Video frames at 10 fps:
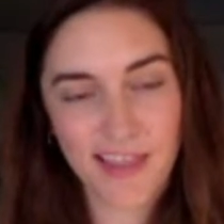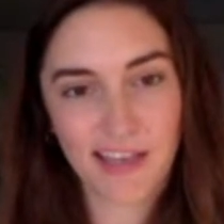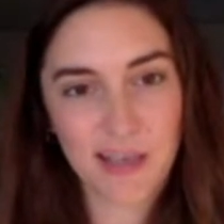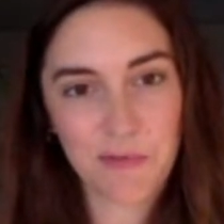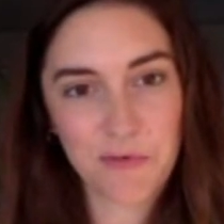
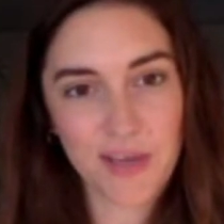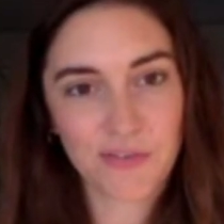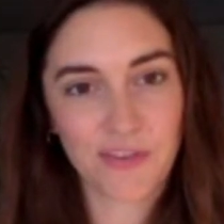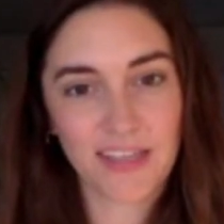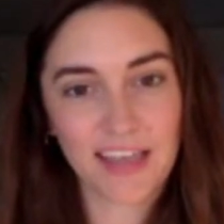next couple of weeks
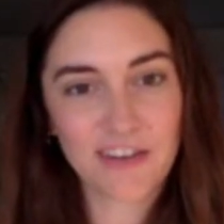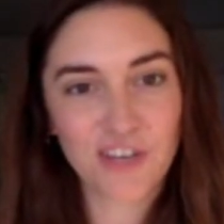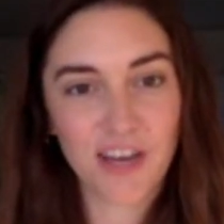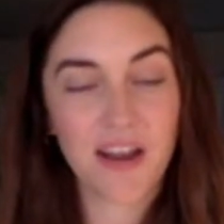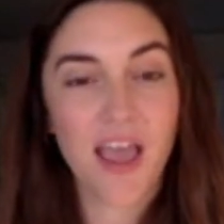for the
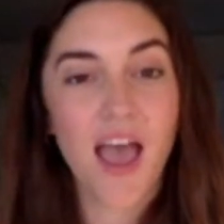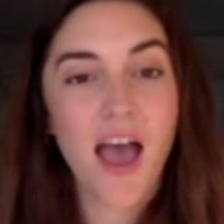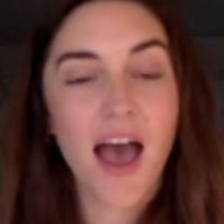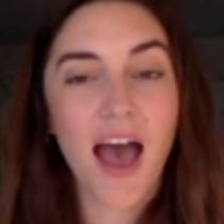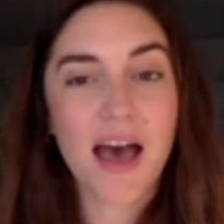election.
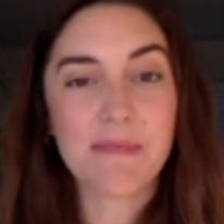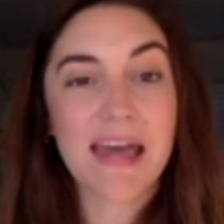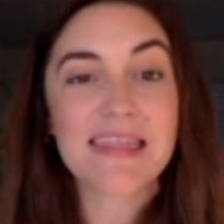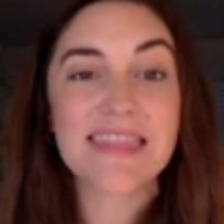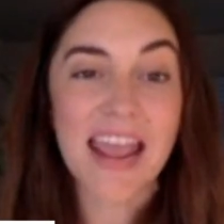
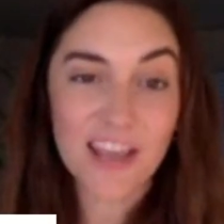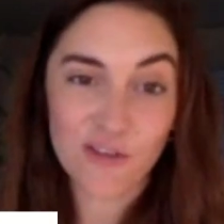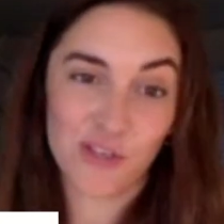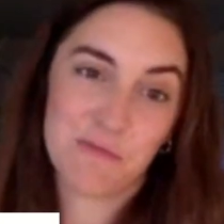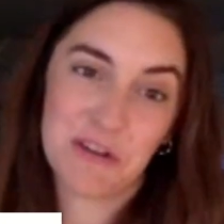Thank
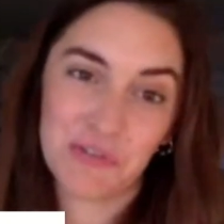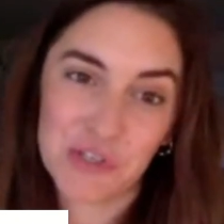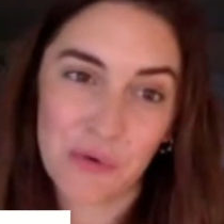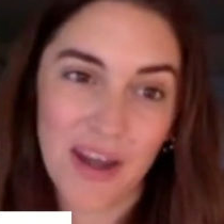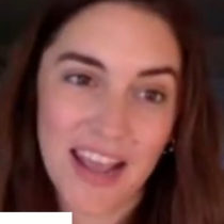you so much for
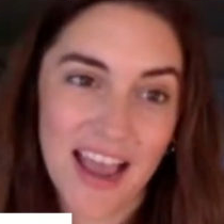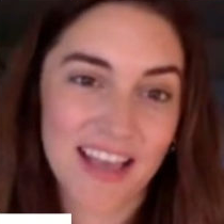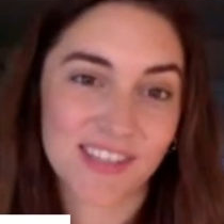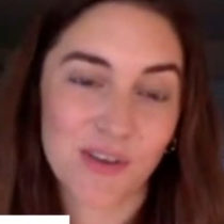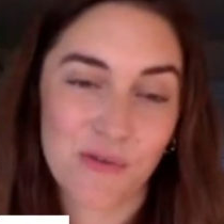joining
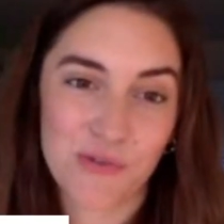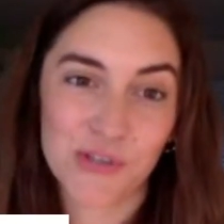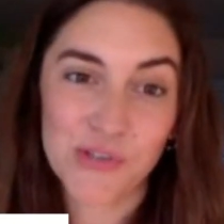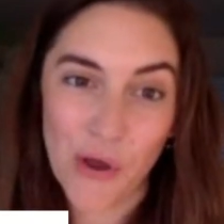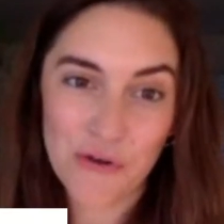us. We're
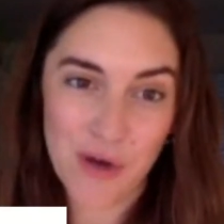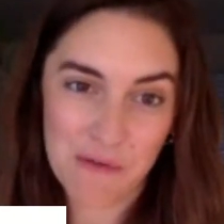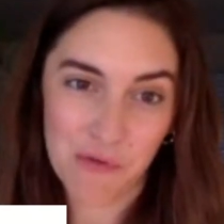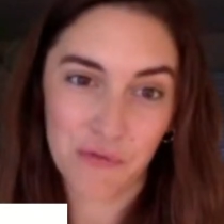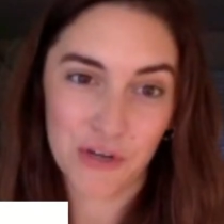so
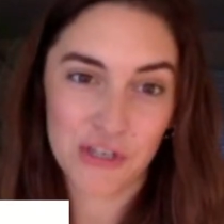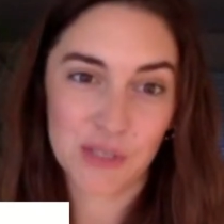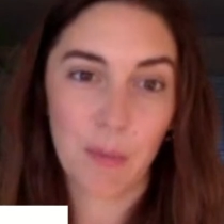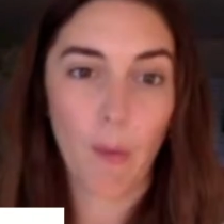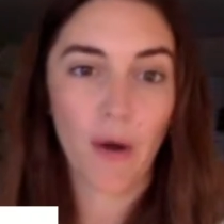grateful for your
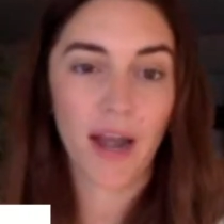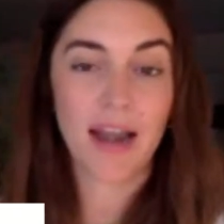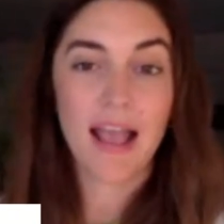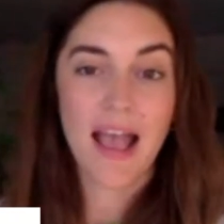support.